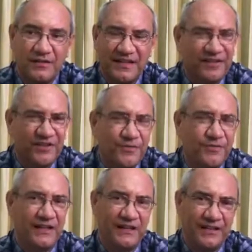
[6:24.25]
they are not
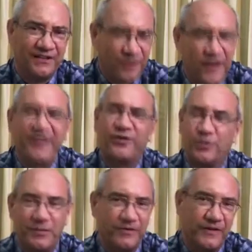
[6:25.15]
free. They're trying
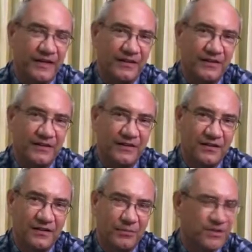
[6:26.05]
to be free,
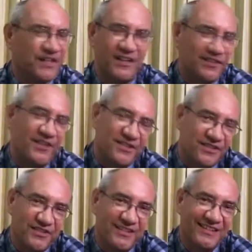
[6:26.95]
but they are not.